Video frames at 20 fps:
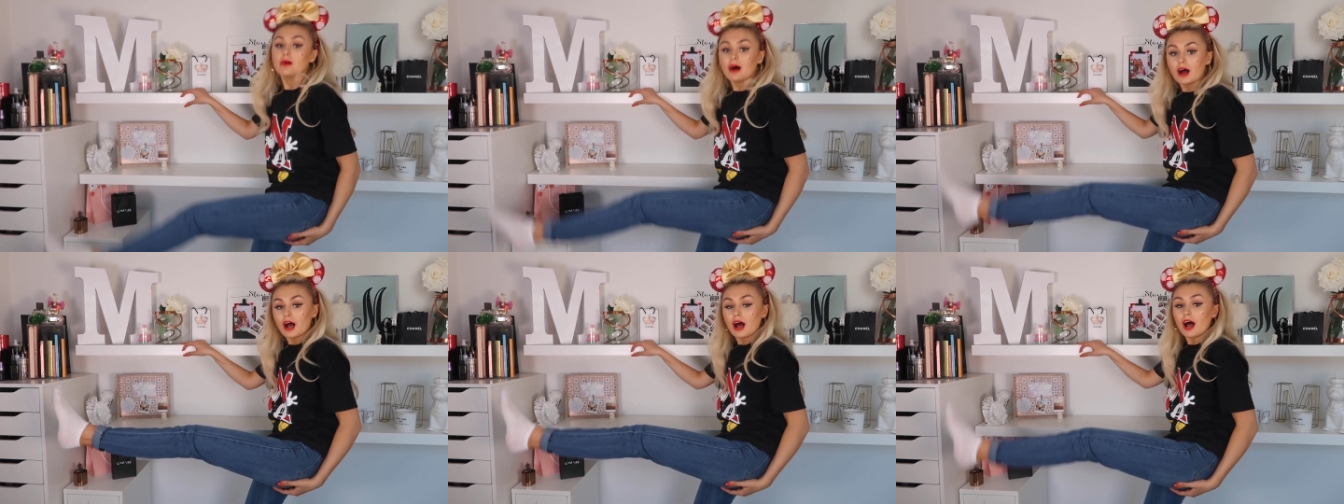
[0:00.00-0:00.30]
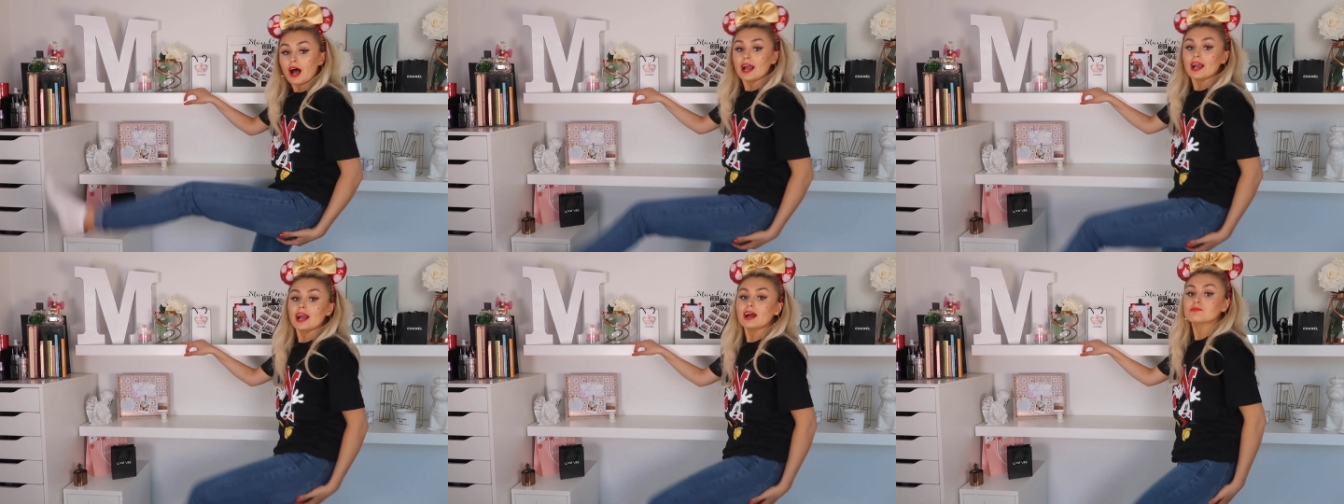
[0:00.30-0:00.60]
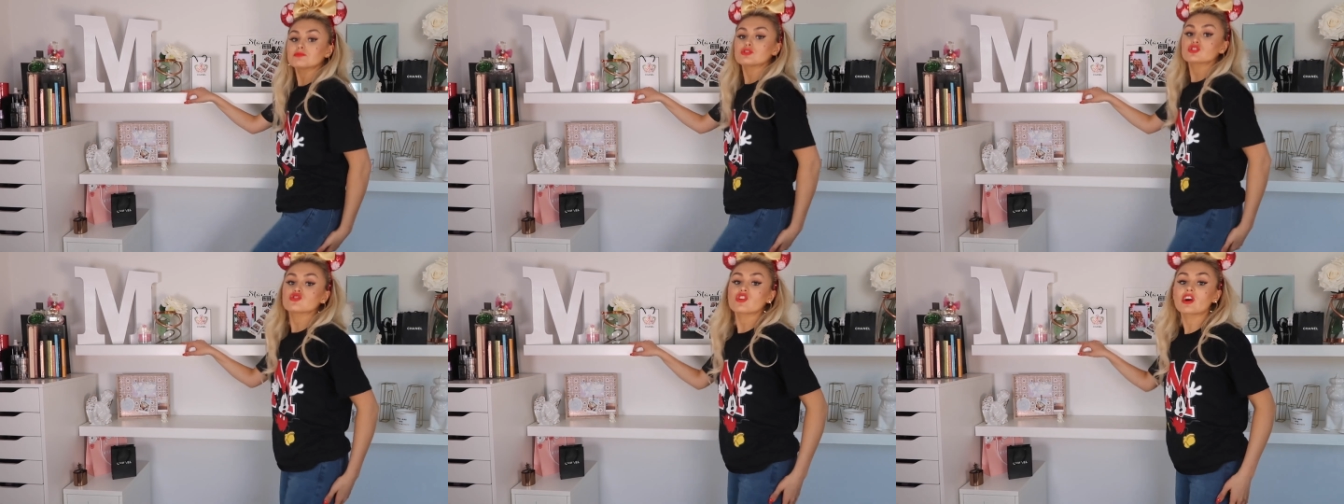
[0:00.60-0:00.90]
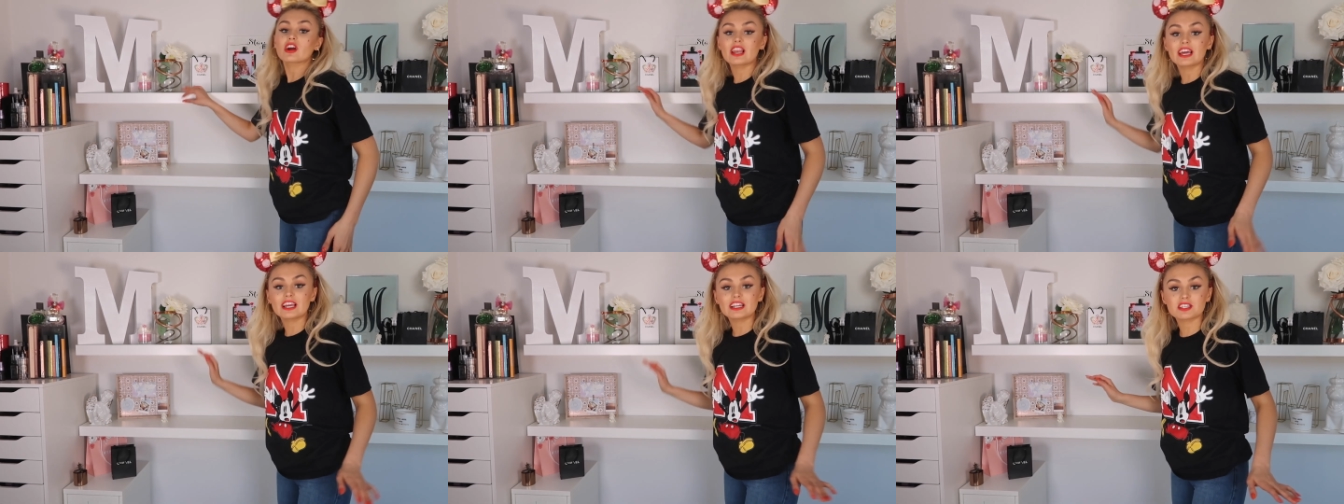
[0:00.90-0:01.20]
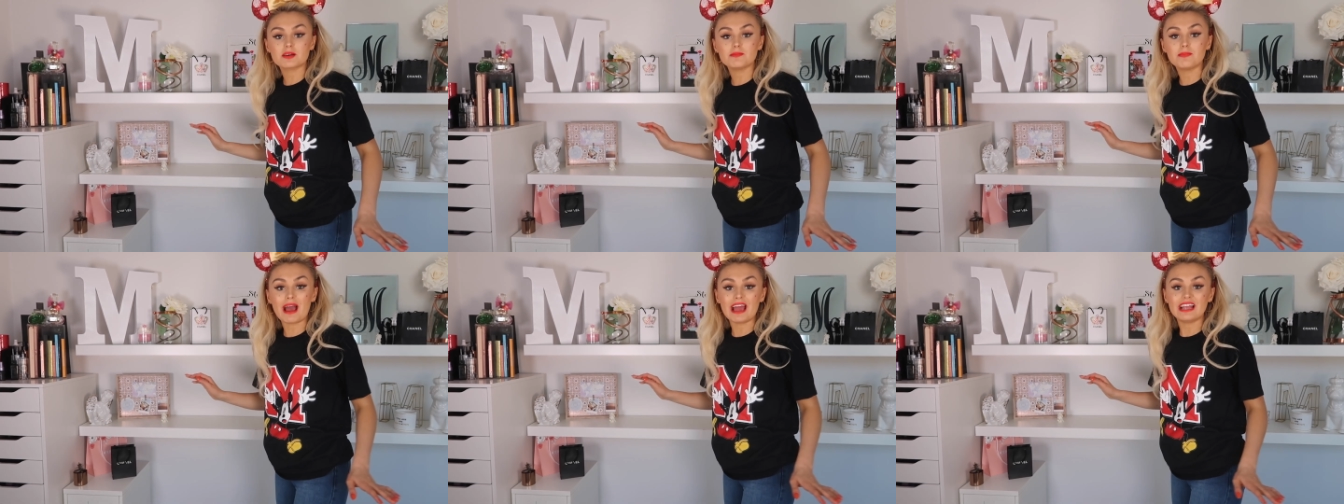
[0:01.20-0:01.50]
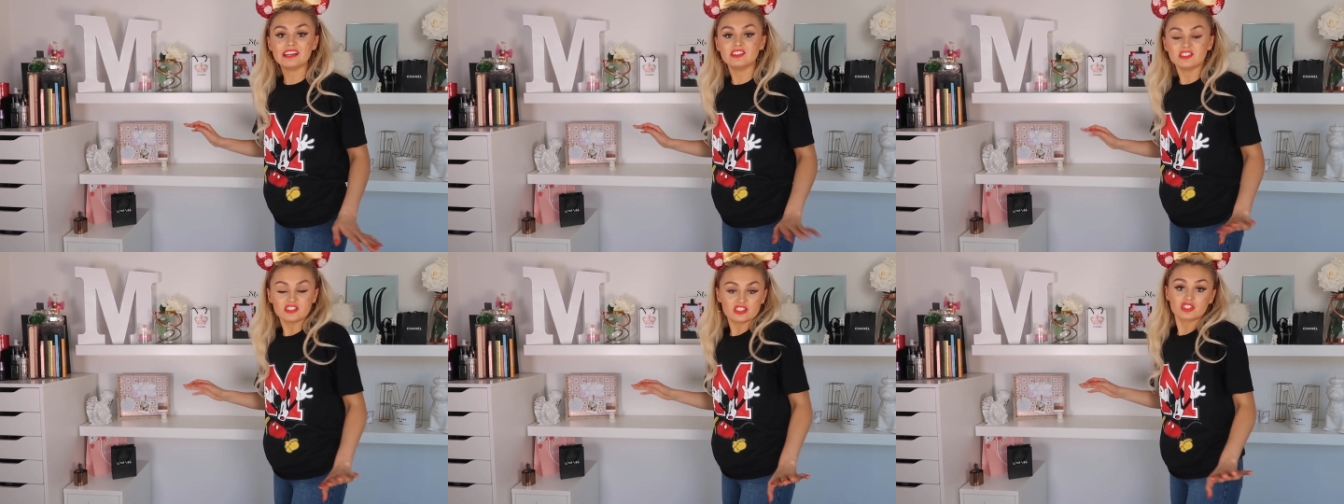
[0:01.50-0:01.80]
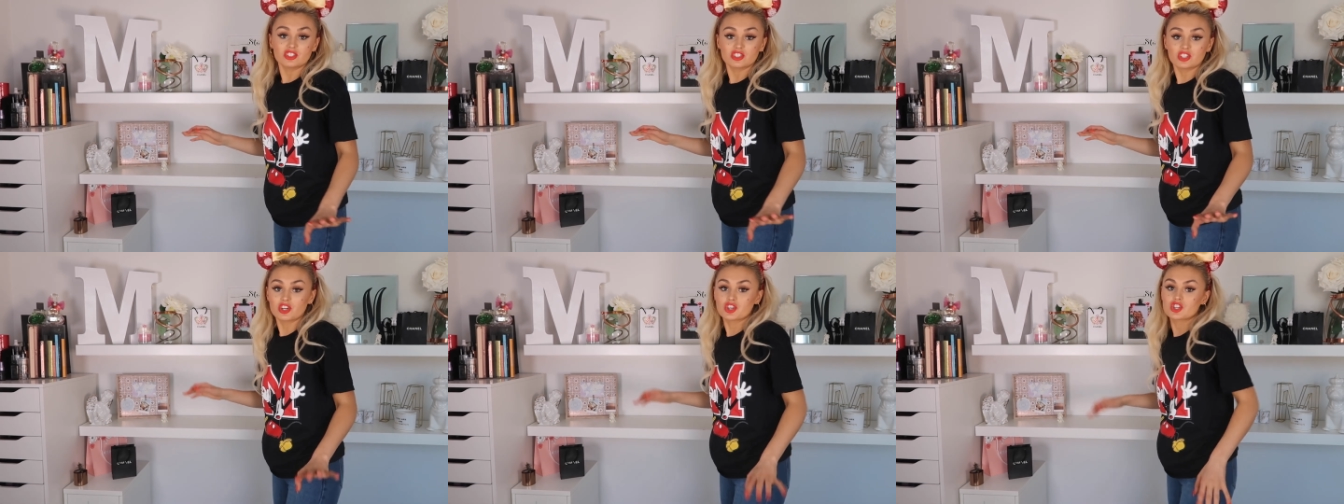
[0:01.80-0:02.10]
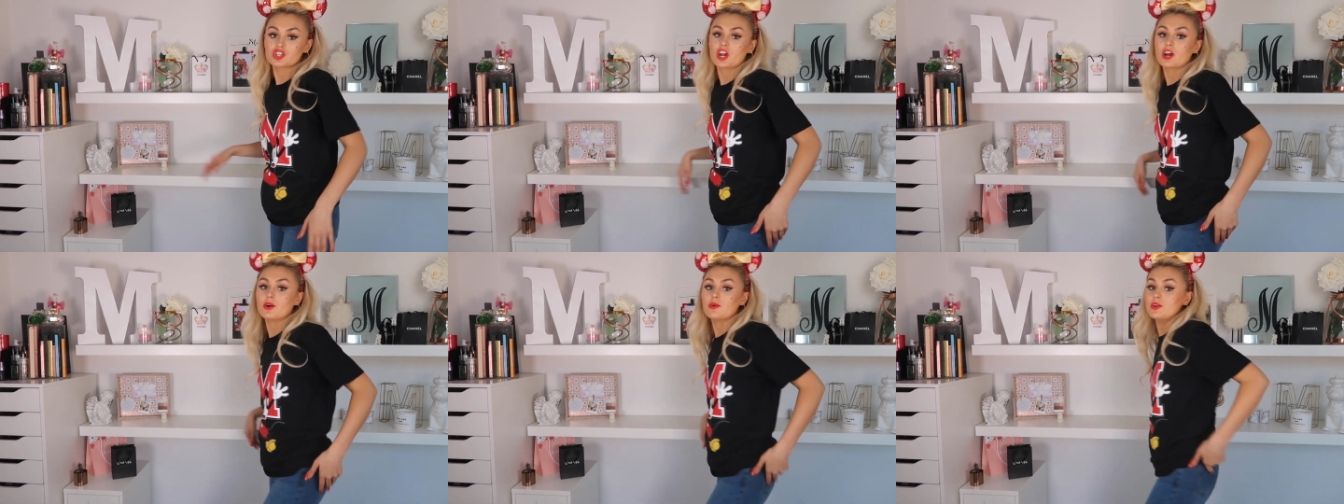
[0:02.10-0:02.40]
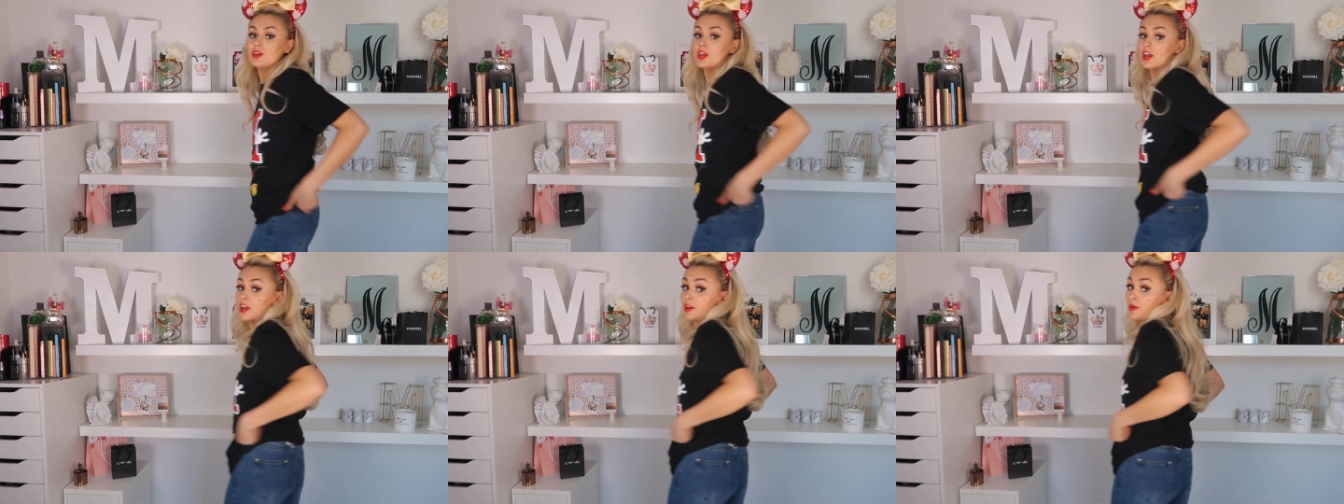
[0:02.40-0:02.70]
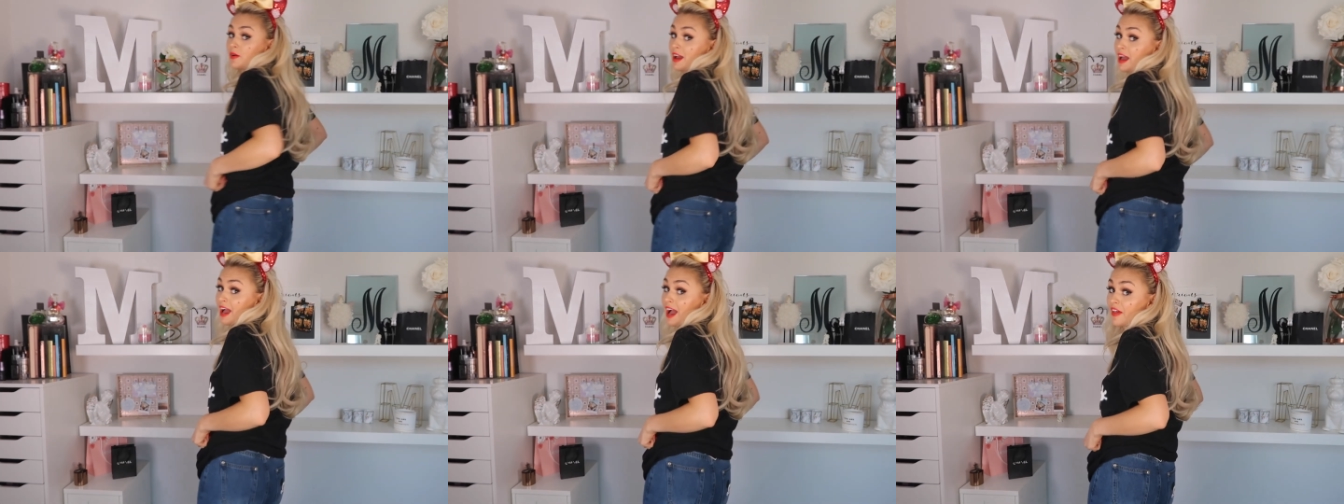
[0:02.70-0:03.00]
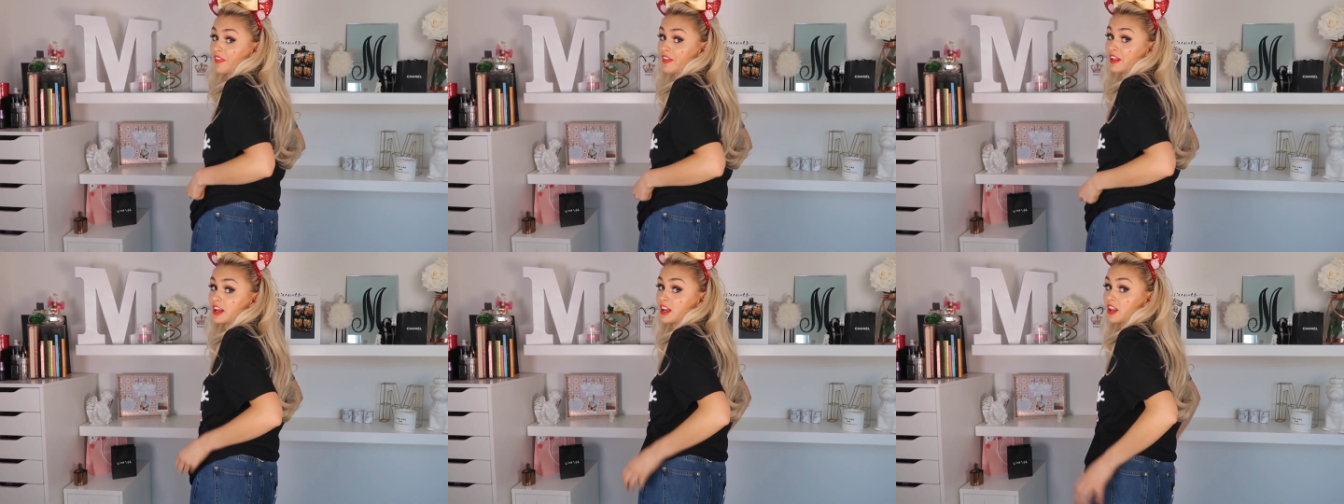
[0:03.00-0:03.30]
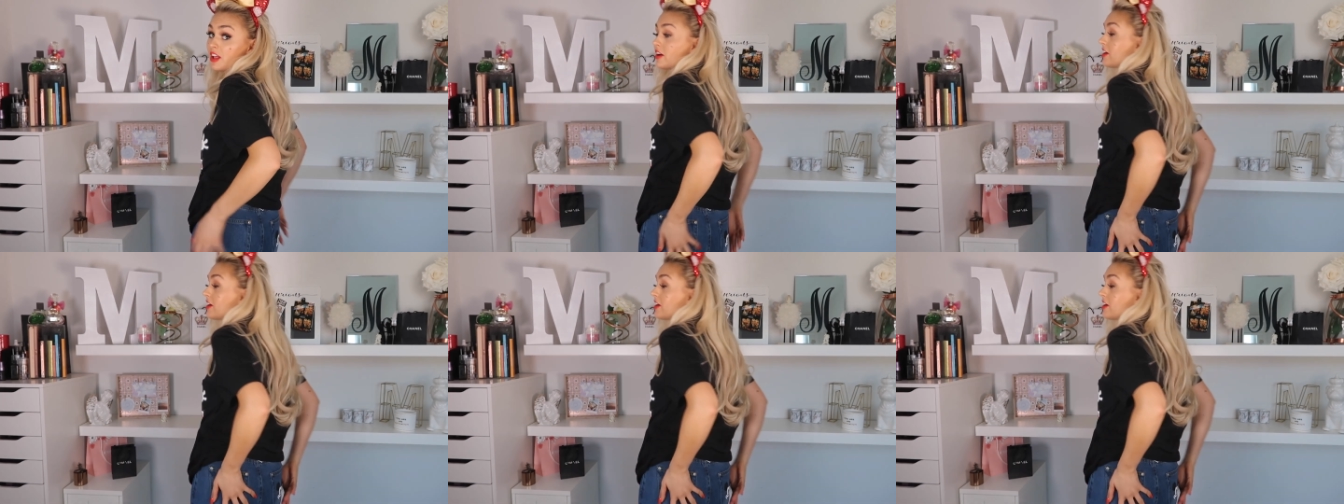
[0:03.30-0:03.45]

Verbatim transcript: but I am struggling to bend to show you. And then